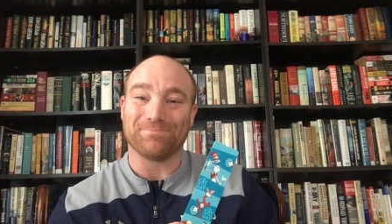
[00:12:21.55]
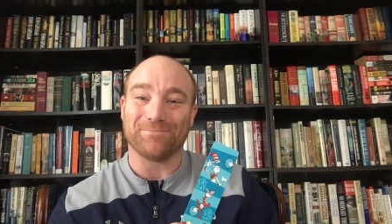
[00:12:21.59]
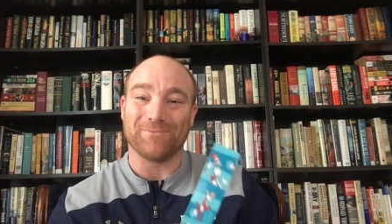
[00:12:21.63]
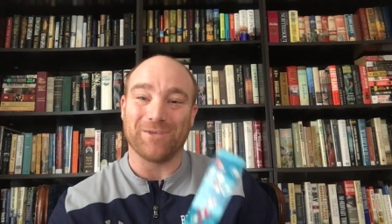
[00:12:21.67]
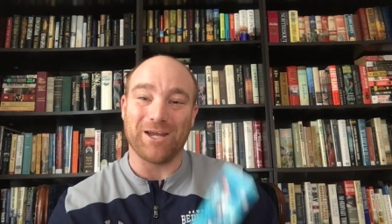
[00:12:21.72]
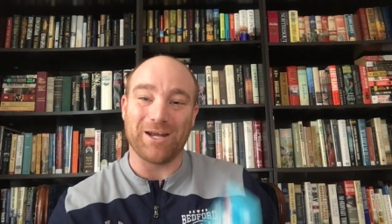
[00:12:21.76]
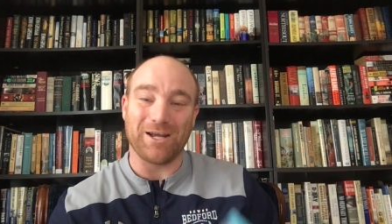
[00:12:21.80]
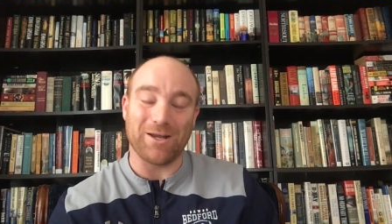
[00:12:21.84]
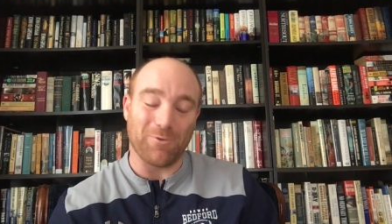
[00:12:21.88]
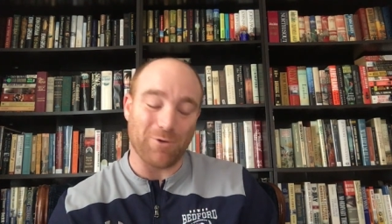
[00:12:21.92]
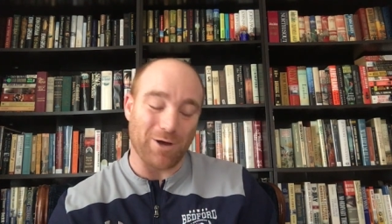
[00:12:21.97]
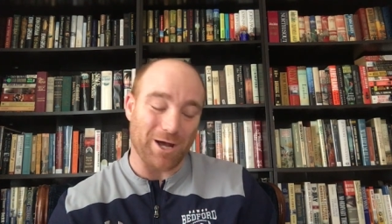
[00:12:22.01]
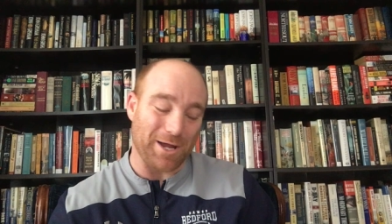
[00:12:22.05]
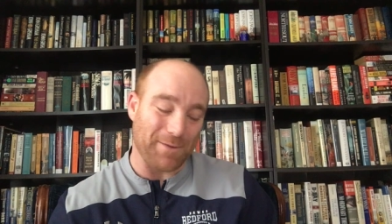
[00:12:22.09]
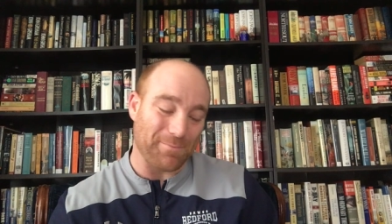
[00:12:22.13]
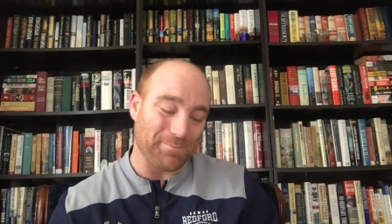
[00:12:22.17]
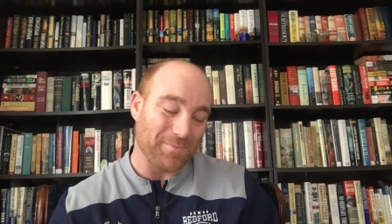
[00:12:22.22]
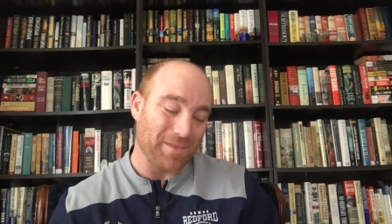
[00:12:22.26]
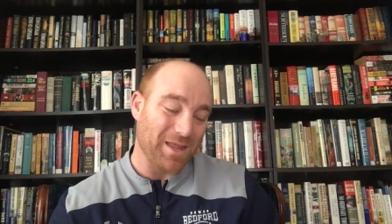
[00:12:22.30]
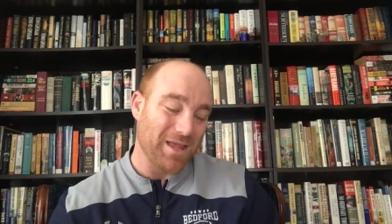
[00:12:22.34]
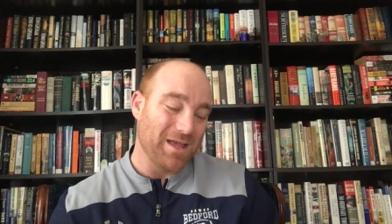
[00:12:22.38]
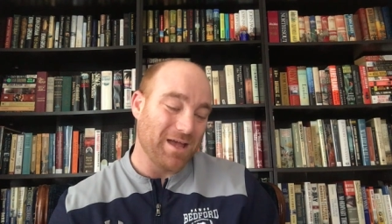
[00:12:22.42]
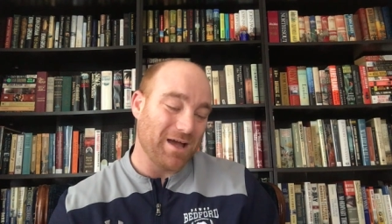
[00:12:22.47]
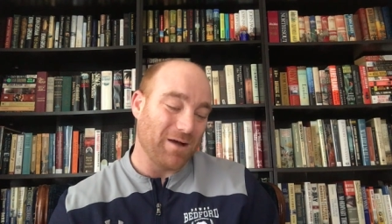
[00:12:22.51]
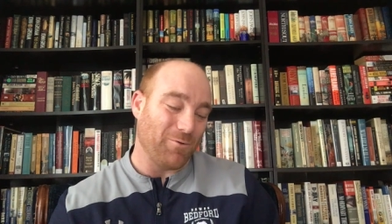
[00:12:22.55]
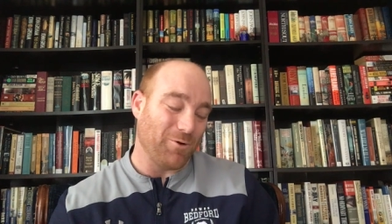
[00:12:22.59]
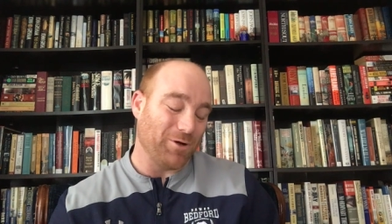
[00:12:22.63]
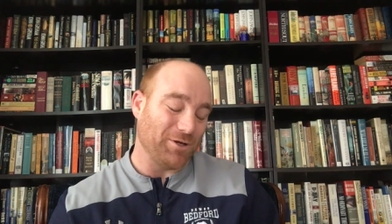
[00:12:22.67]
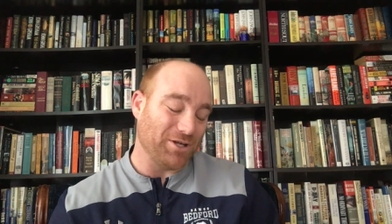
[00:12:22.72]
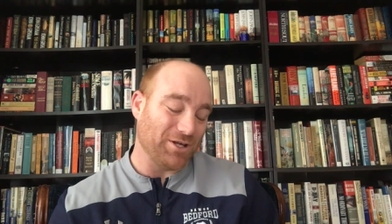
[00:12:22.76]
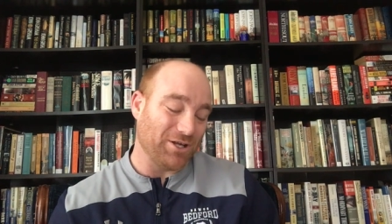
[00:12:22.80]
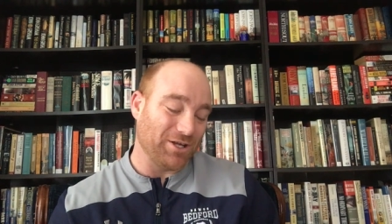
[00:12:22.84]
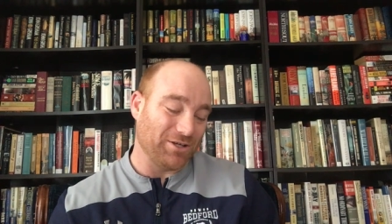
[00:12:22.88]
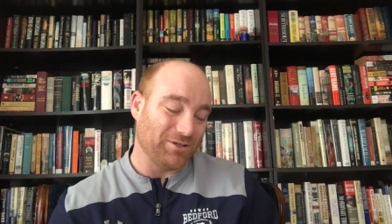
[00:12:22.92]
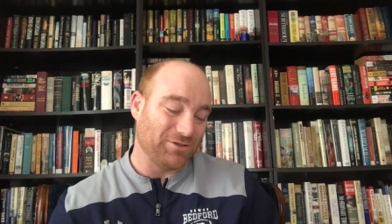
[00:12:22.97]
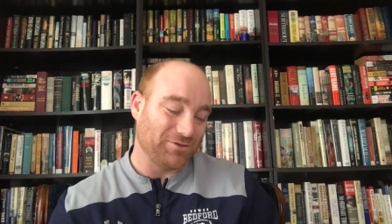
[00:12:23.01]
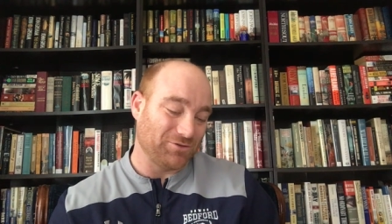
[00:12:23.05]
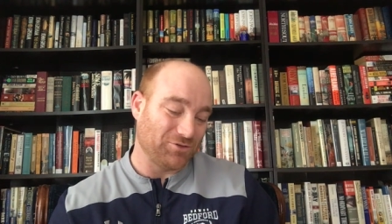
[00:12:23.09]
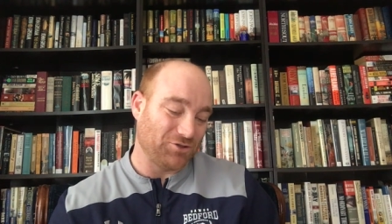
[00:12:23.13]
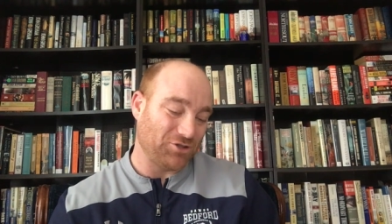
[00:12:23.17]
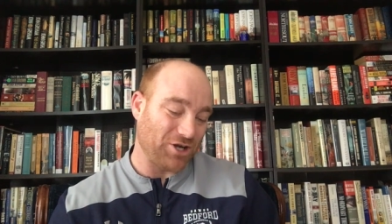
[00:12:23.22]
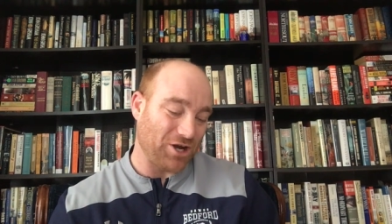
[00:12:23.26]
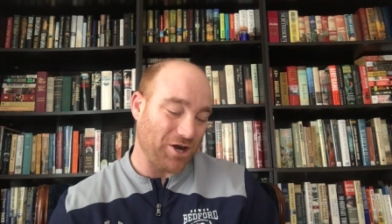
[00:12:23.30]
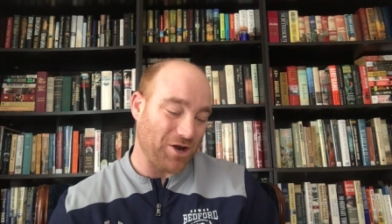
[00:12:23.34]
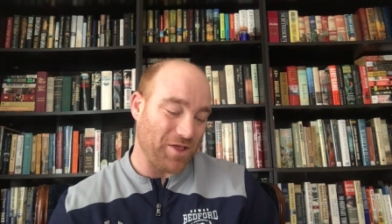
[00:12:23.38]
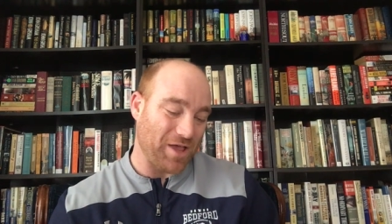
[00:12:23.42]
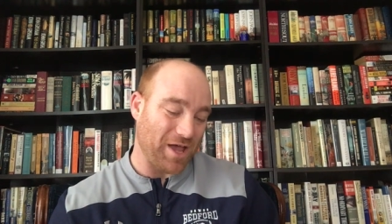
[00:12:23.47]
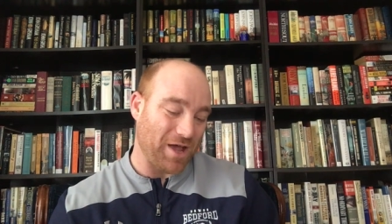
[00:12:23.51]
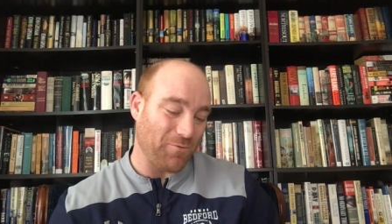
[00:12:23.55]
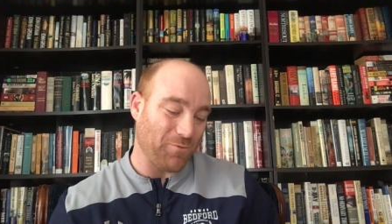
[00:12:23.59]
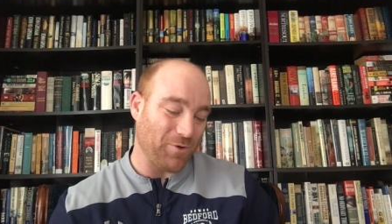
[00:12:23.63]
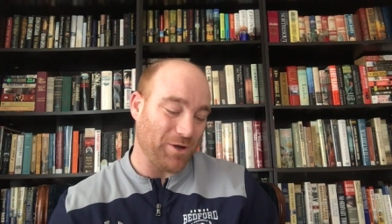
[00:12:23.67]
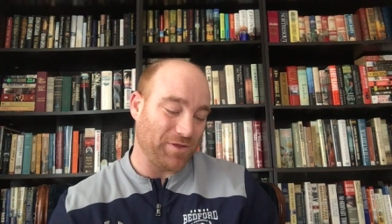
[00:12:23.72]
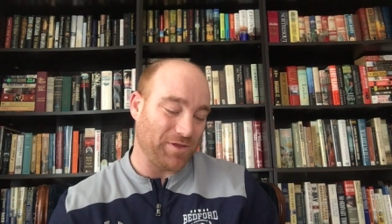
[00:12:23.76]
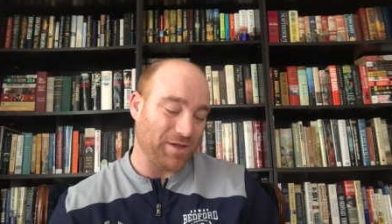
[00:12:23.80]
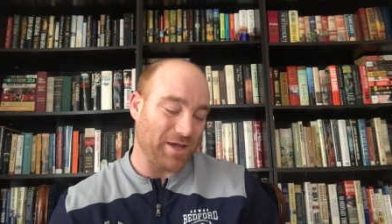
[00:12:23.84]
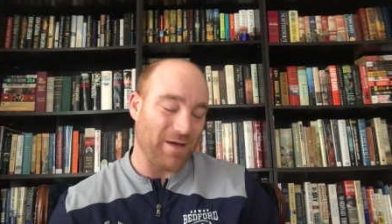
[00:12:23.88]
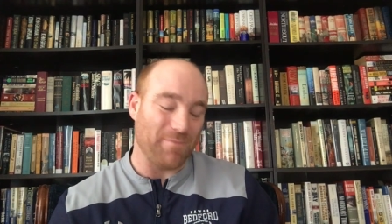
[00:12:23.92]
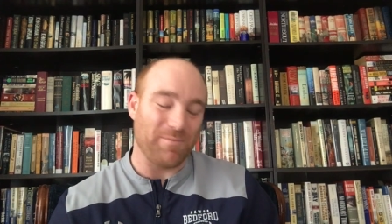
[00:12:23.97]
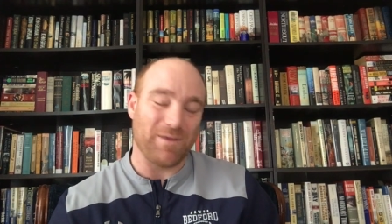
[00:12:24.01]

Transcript: Anyway, I wanted to share that with you.